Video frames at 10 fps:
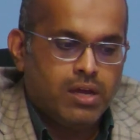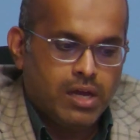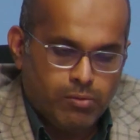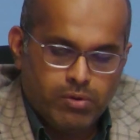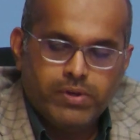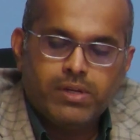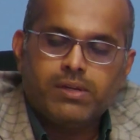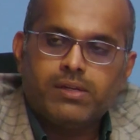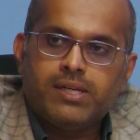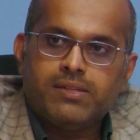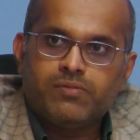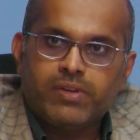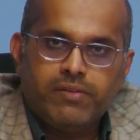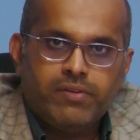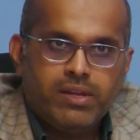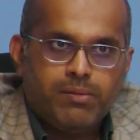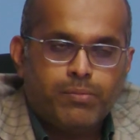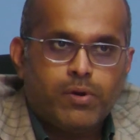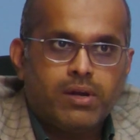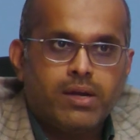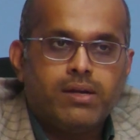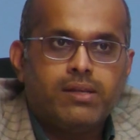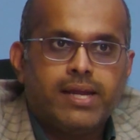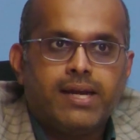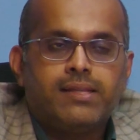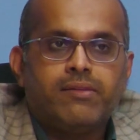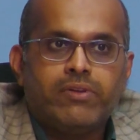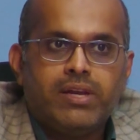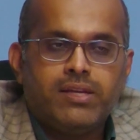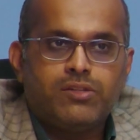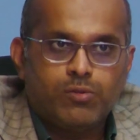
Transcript: However, it is very, very important that the village,